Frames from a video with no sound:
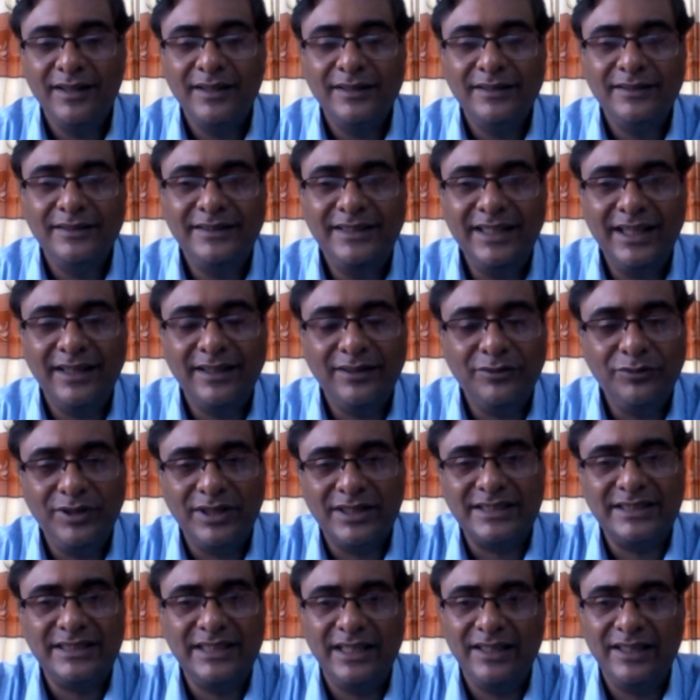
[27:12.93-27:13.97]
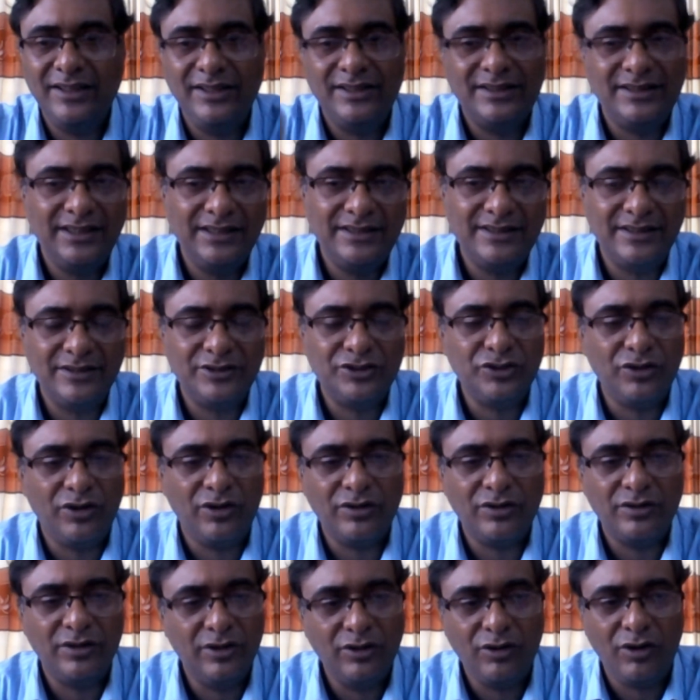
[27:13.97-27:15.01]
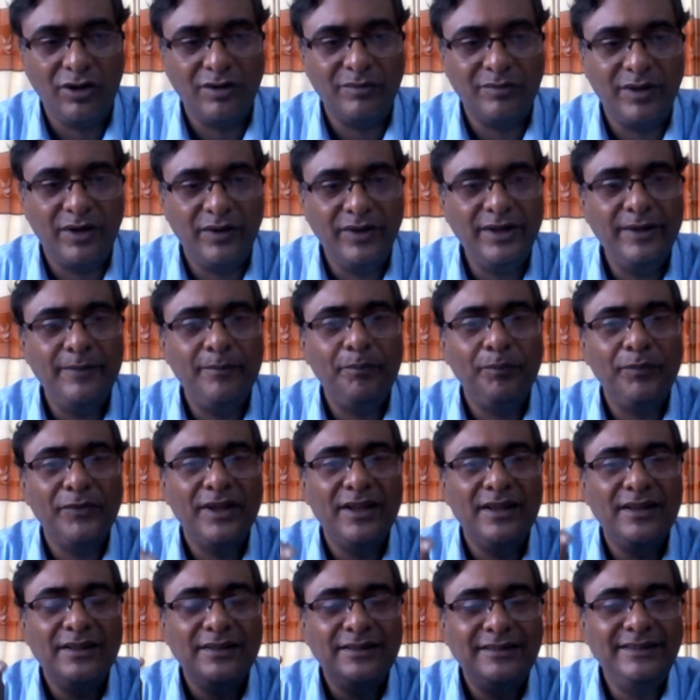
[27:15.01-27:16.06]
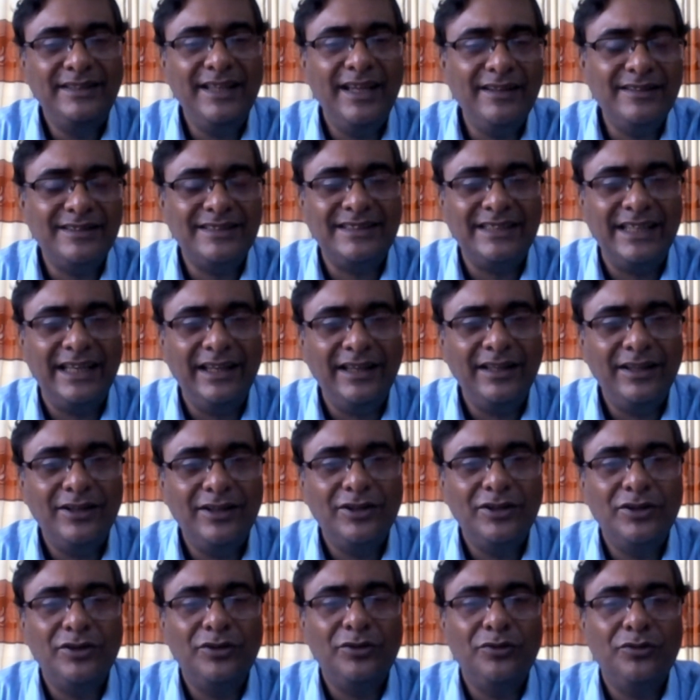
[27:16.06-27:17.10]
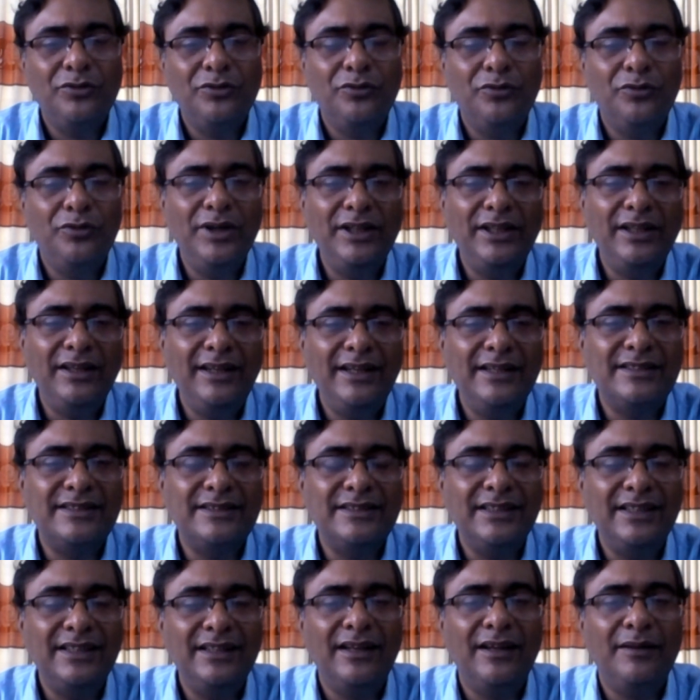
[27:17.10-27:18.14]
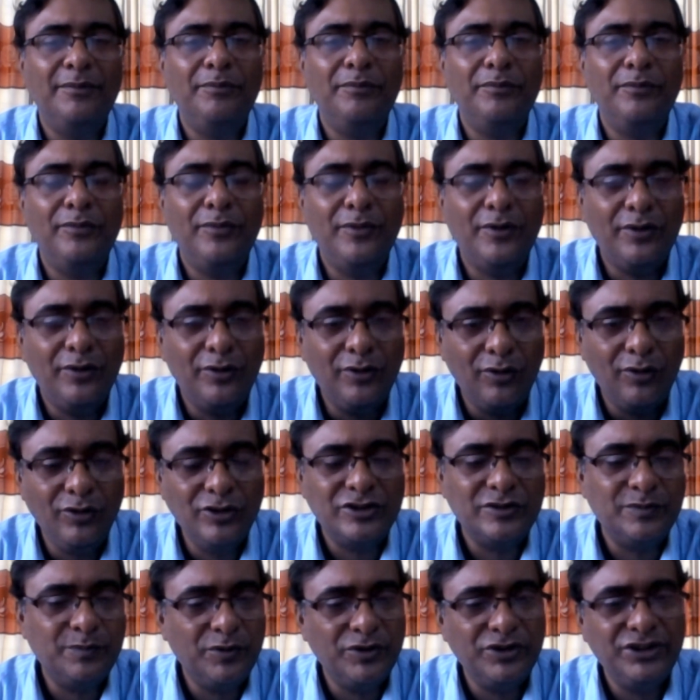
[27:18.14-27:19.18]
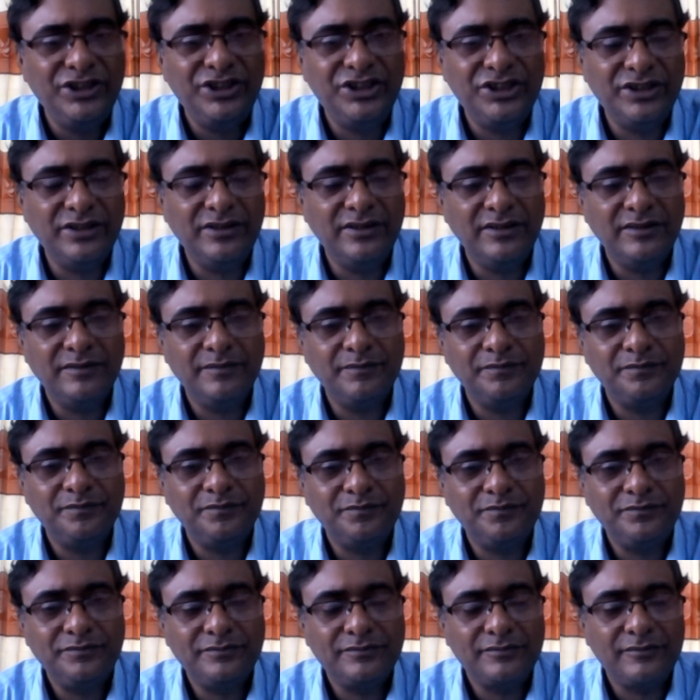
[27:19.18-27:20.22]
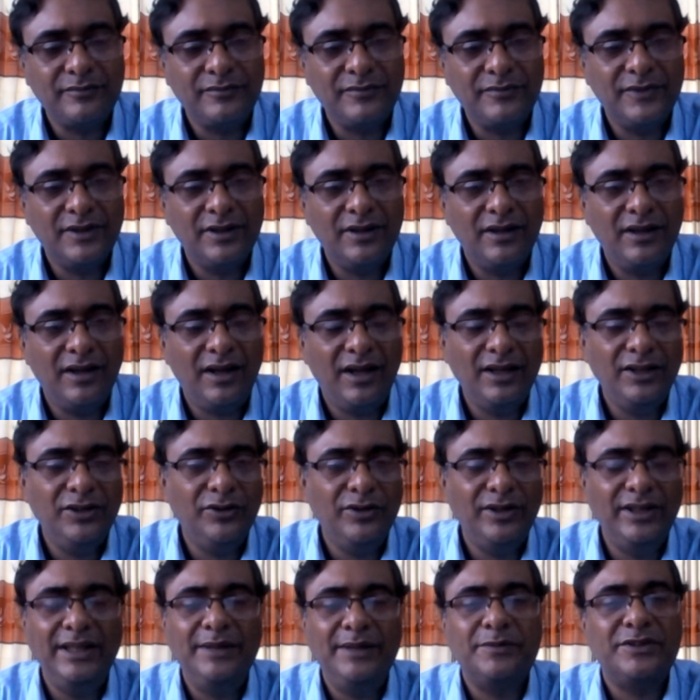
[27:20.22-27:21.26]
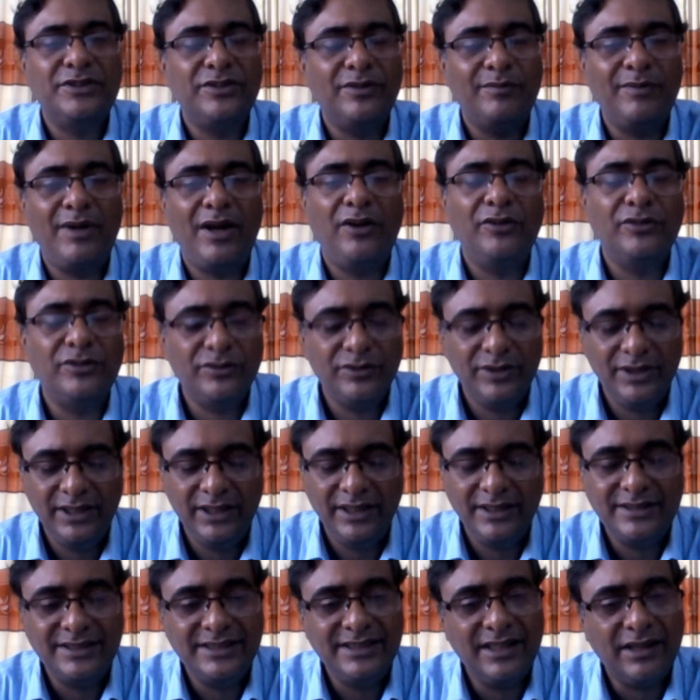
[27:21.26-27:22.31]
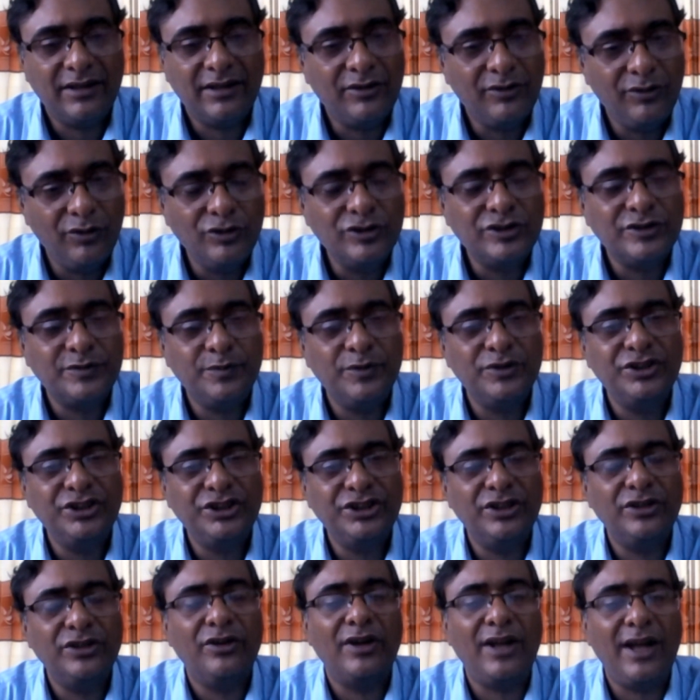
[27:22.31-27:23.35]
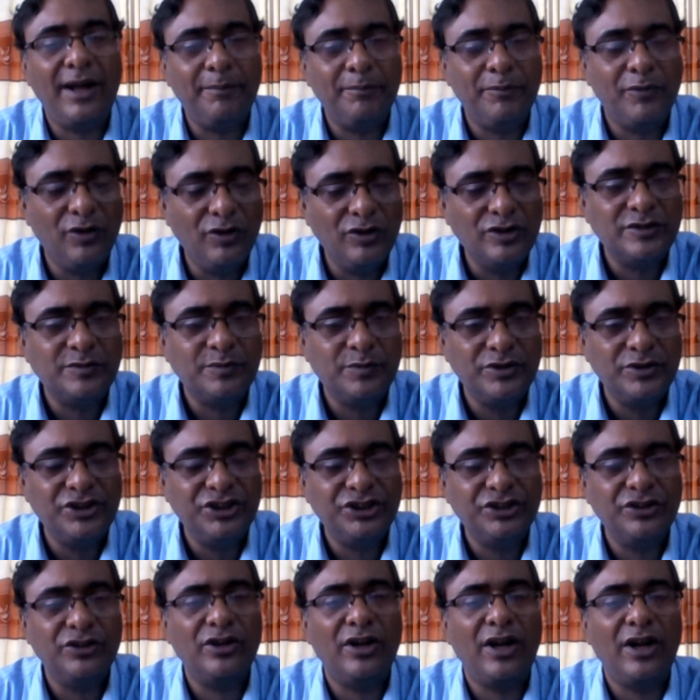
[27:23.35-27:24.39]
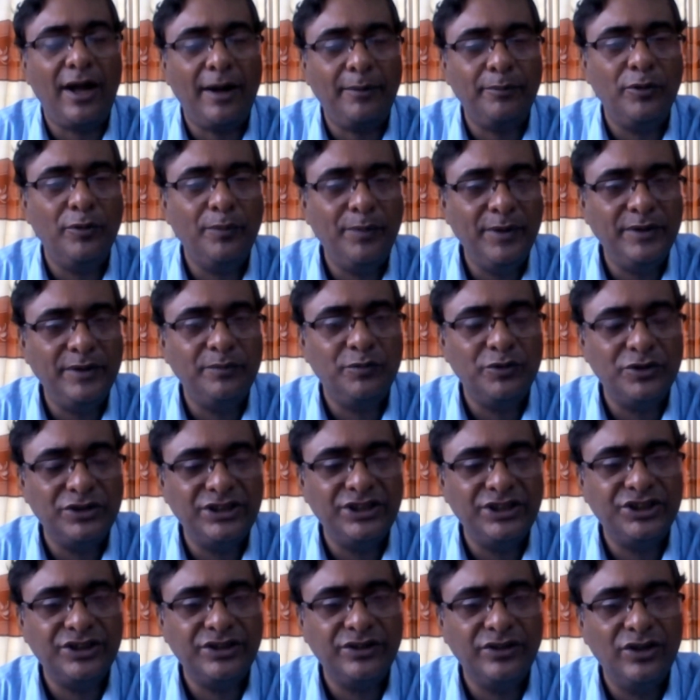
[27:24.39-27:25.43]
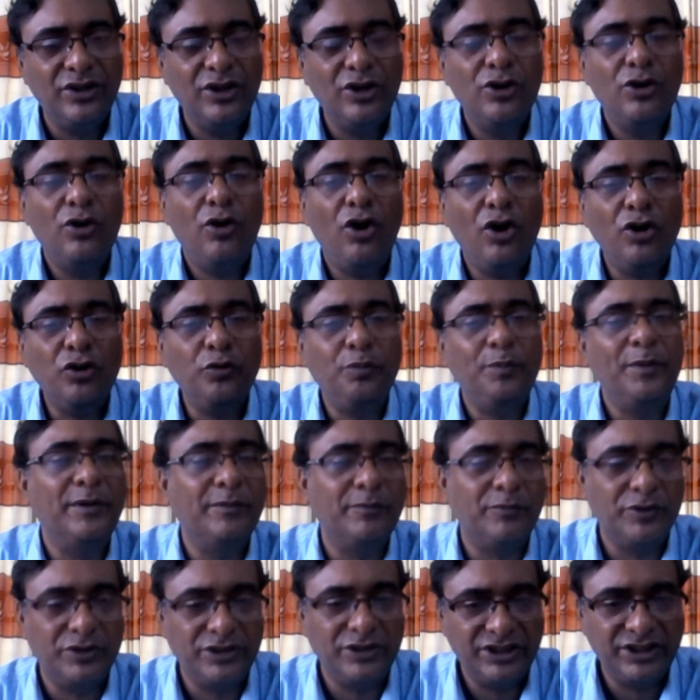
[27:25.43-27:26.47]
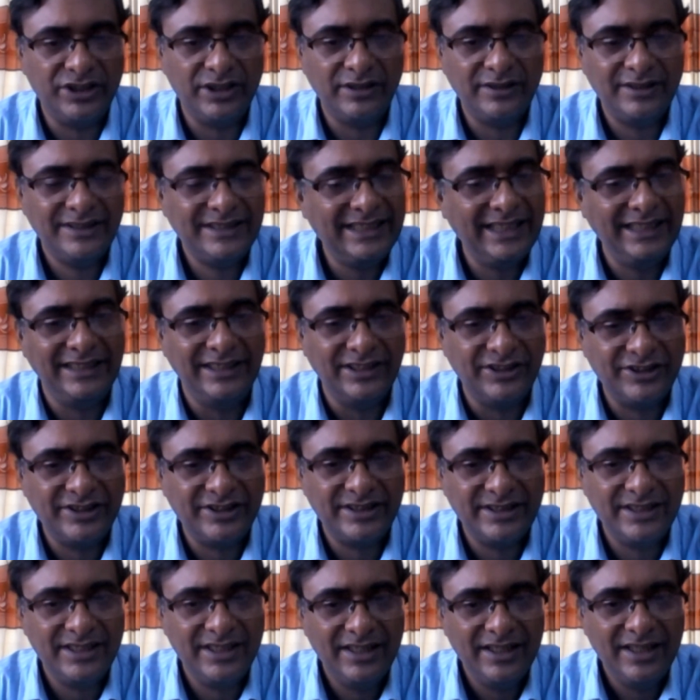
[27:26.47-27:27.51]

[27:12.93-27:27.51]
Then we are saying it's a long vowel. Then say whether it's in a closed position, your lips or mouth, it's in a closed position or half closed position or half open position or open position. Say this.